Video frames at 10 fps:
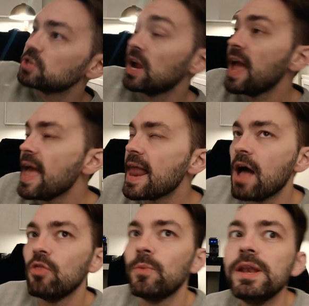puts her head
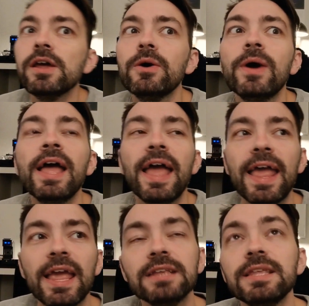out the window
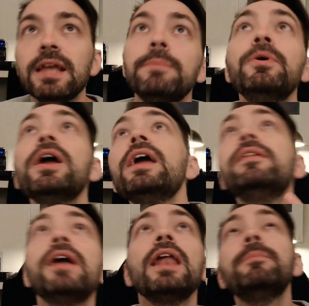and is like,
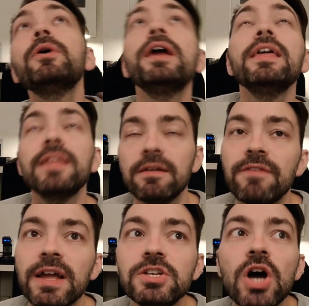breathe, I gotta breathe, like a
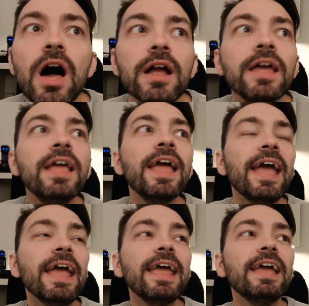fucking dog.
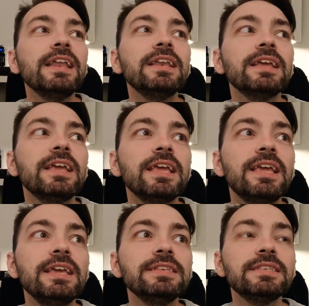And
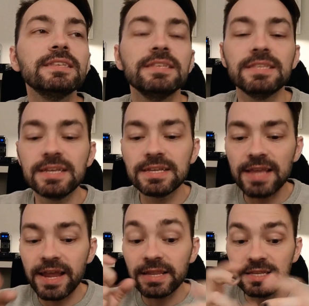he
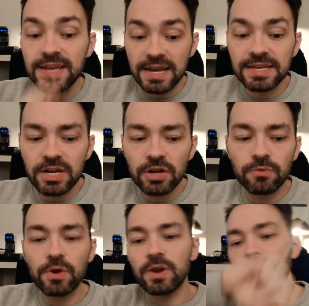sees a dead deer in
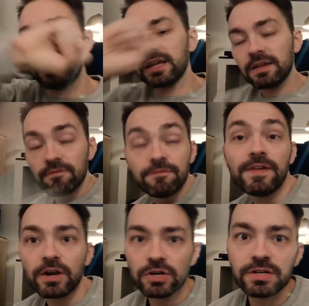the road and like
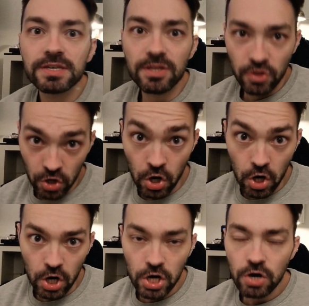veers the
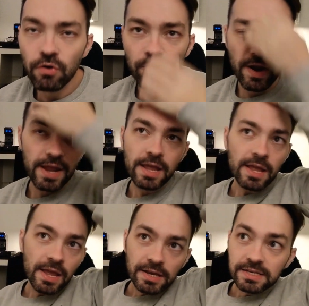car, right,
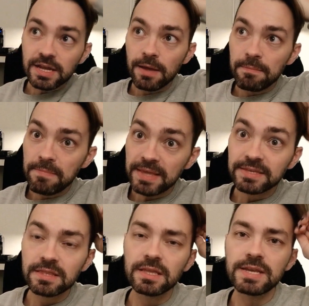to
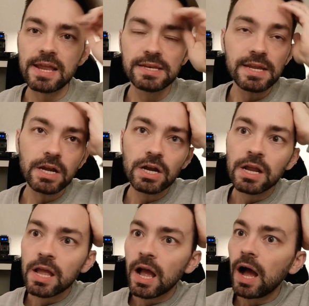miss the dead deer.